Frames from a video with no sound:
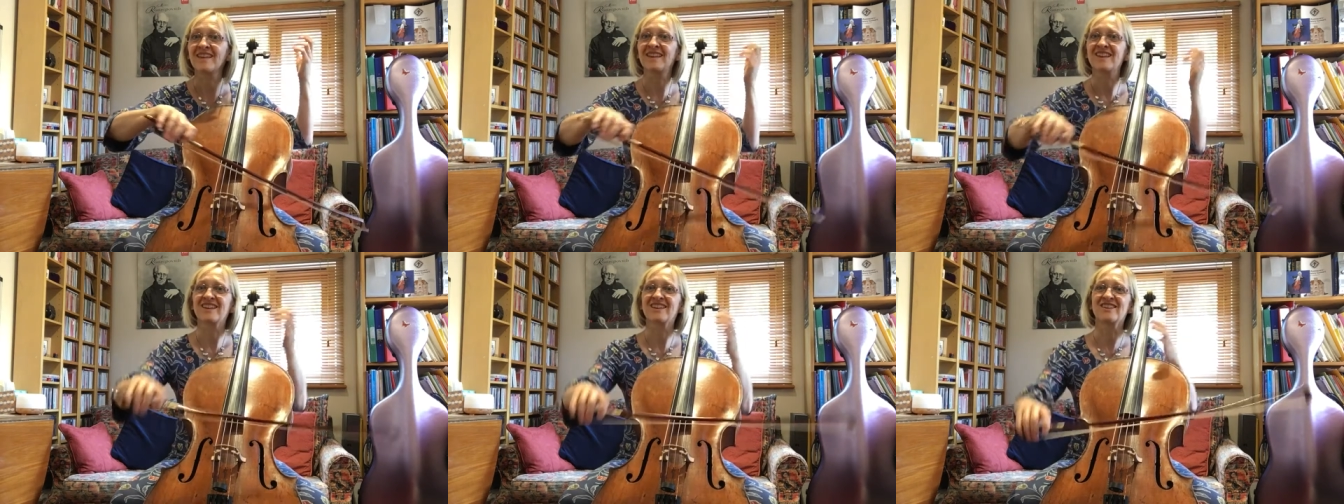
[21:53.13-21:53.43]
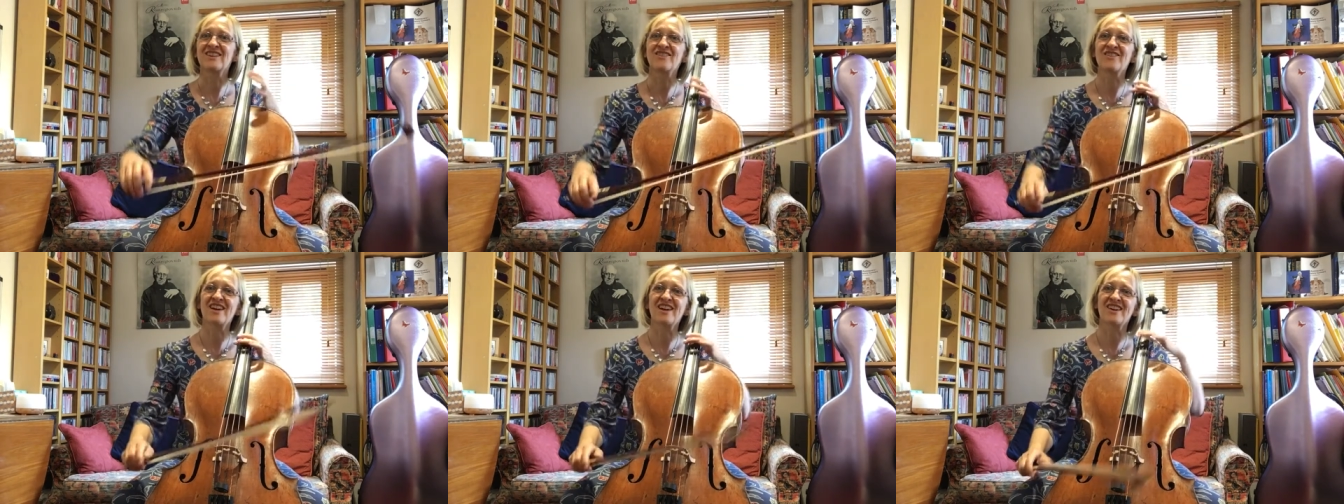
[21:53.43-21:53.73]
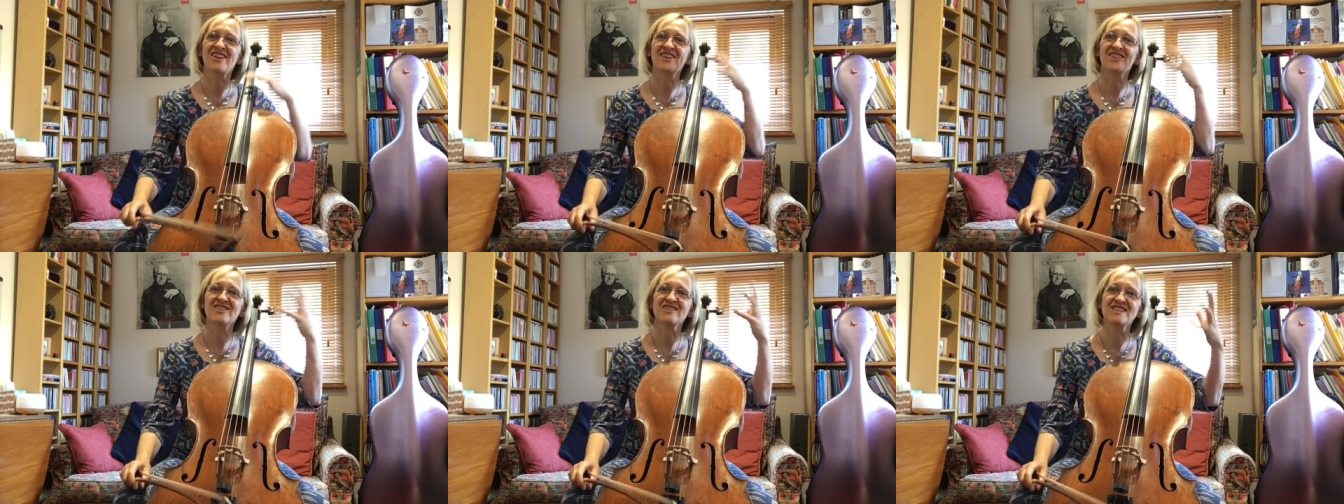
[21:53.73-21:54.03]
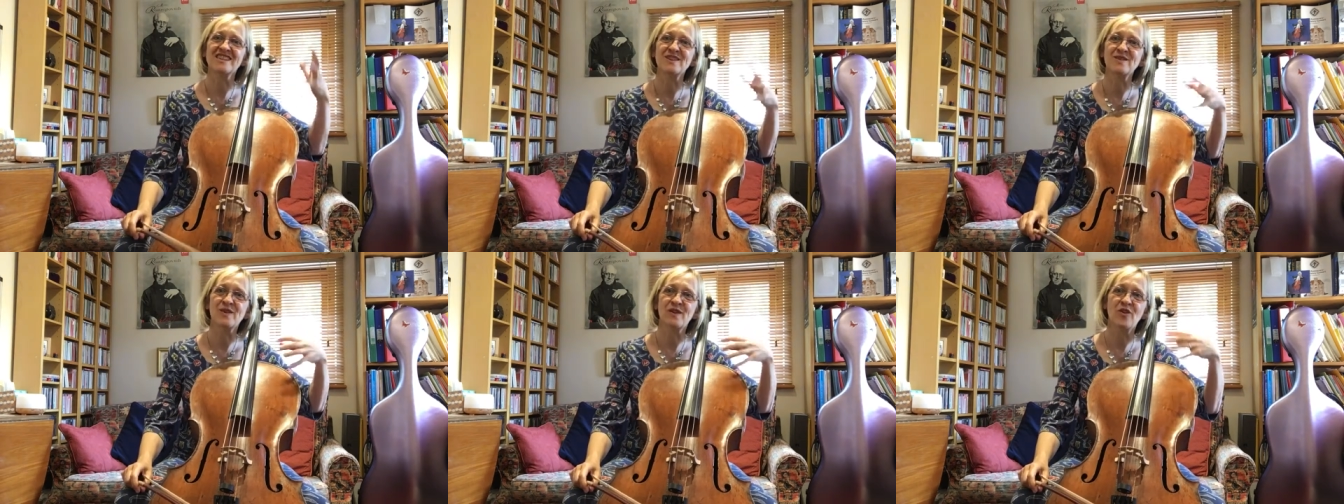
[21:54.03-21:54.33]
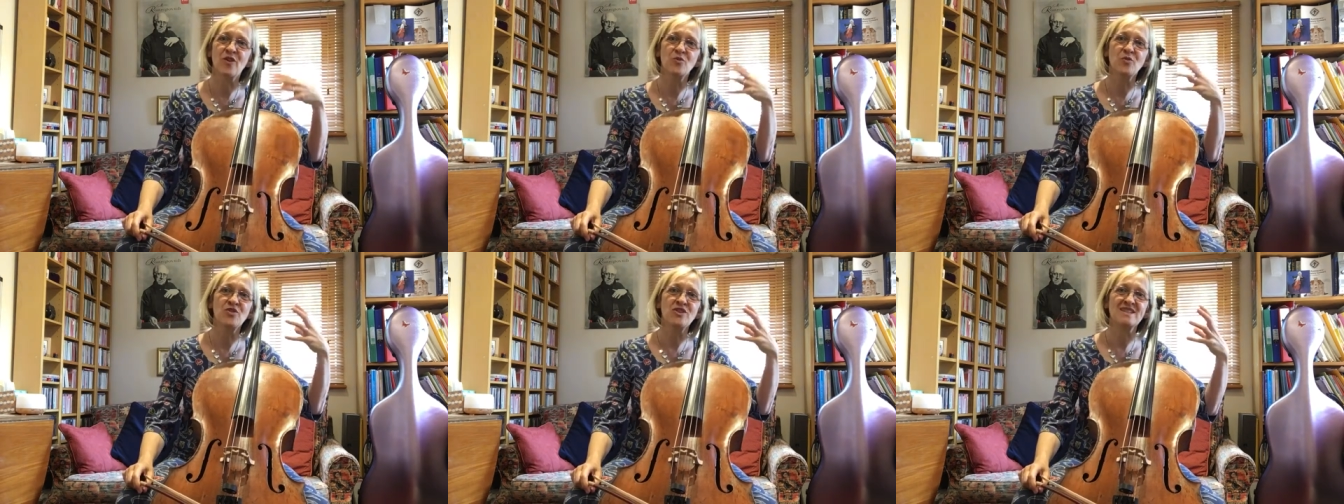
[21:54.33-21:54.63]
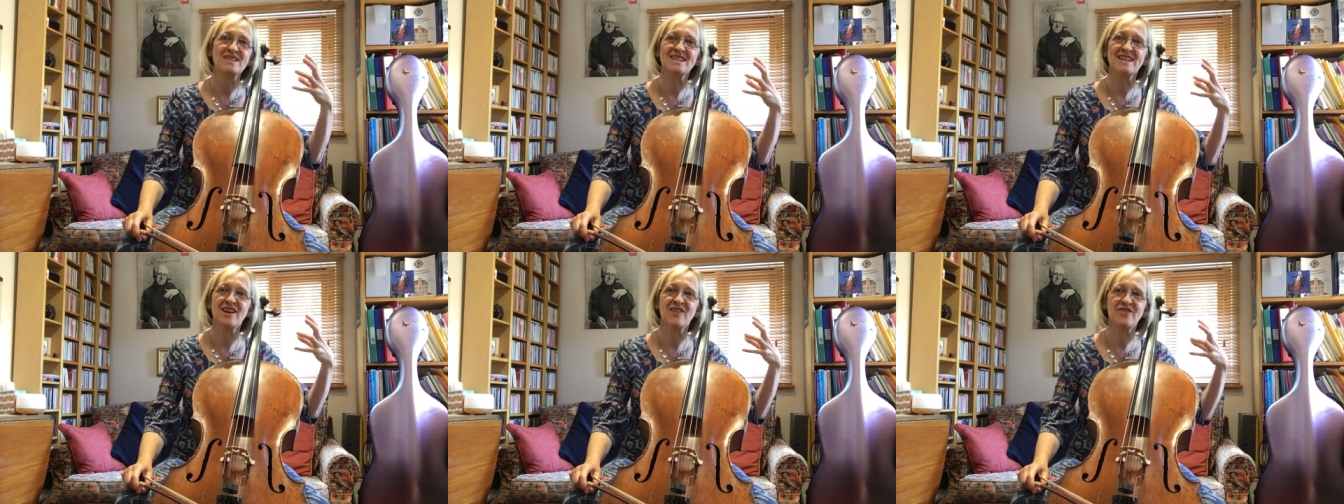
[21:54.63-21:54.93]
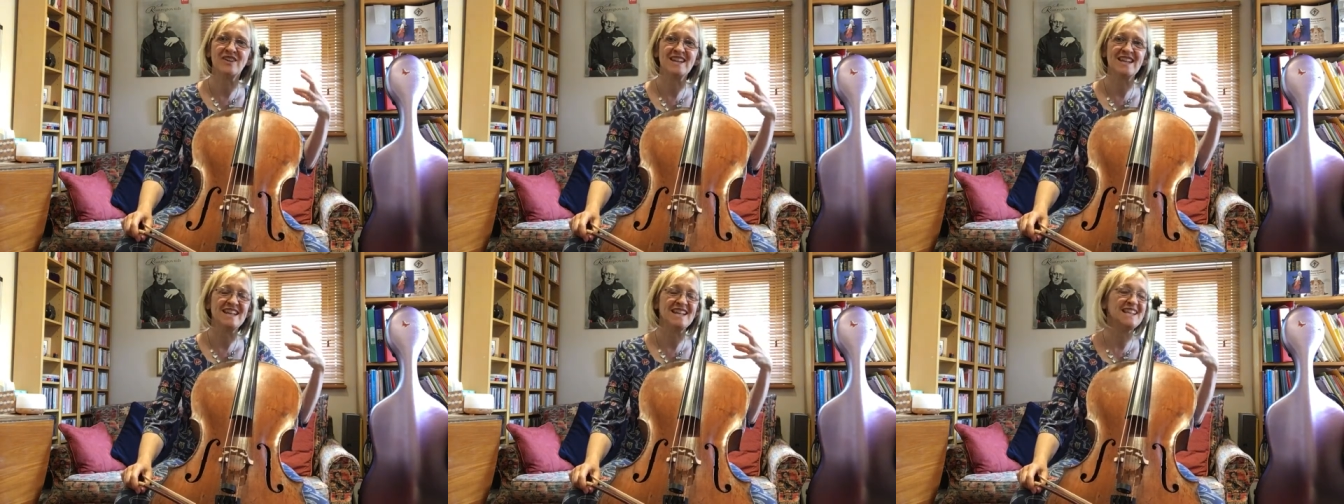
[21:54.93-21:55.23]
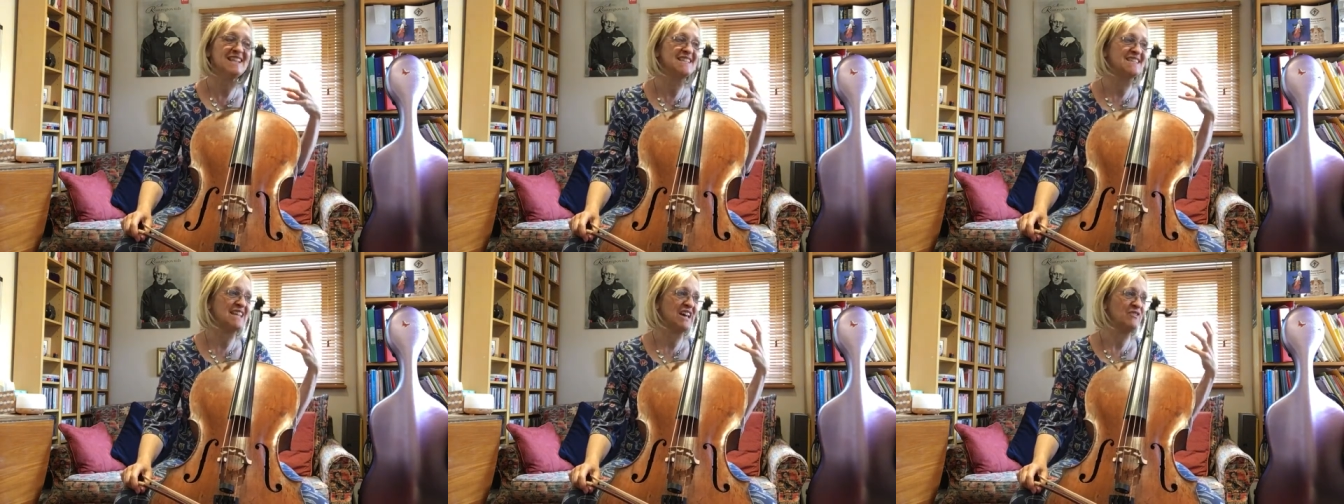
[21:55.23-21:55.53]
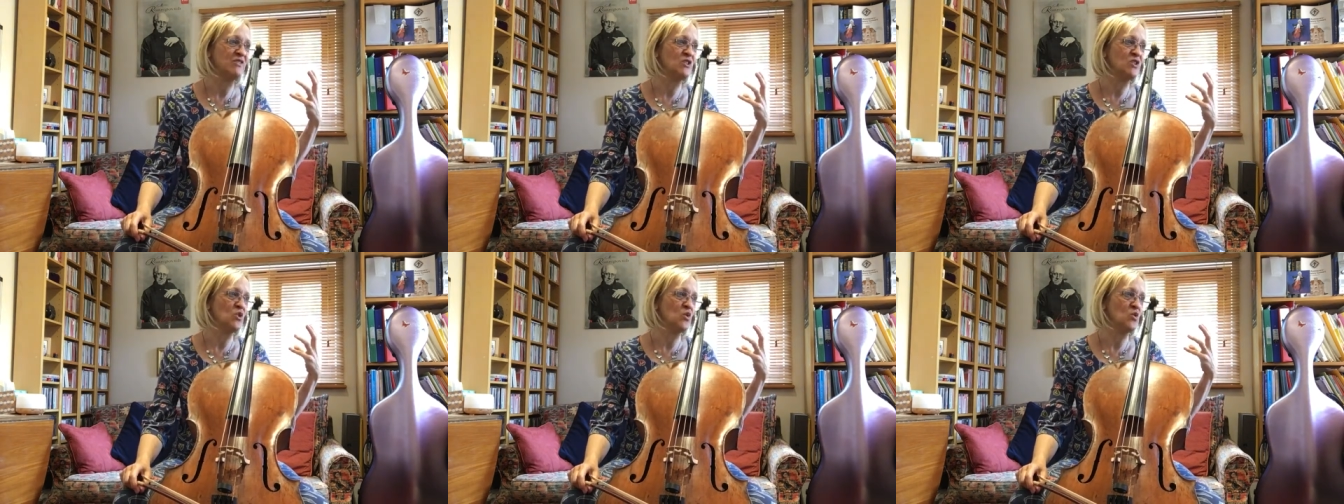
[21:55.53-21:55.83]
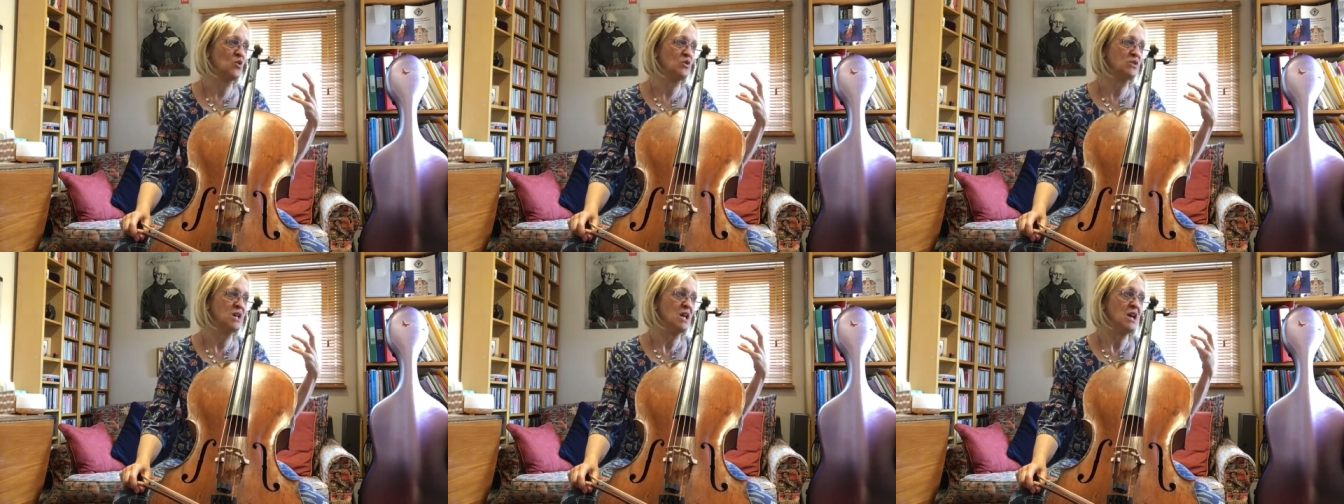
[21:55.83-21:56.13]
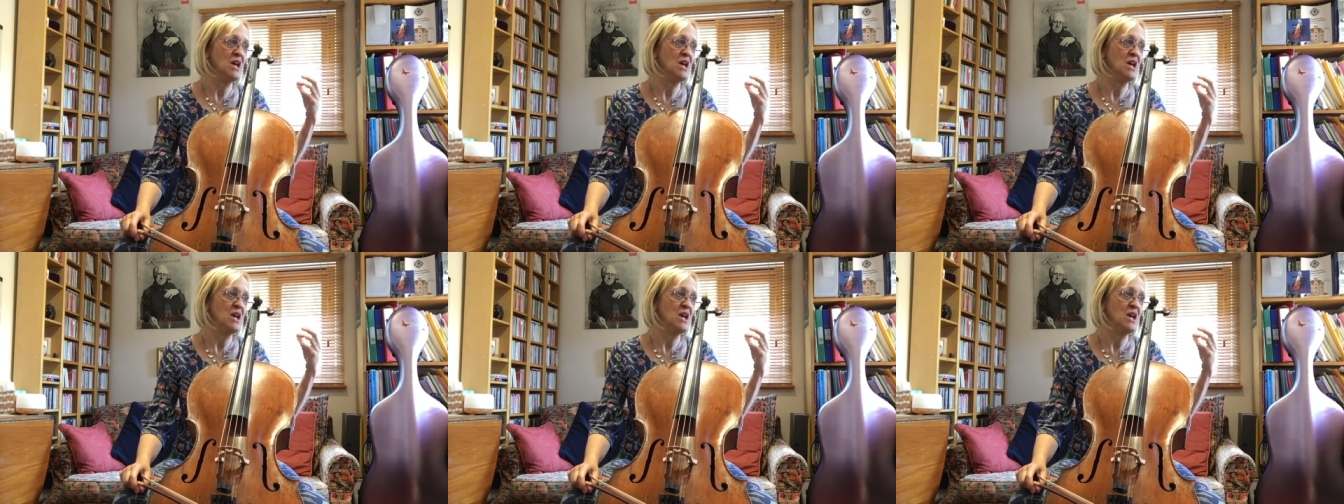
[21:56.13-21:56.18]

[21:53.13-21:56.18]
know, they're continuing on with this lovely E7 chord.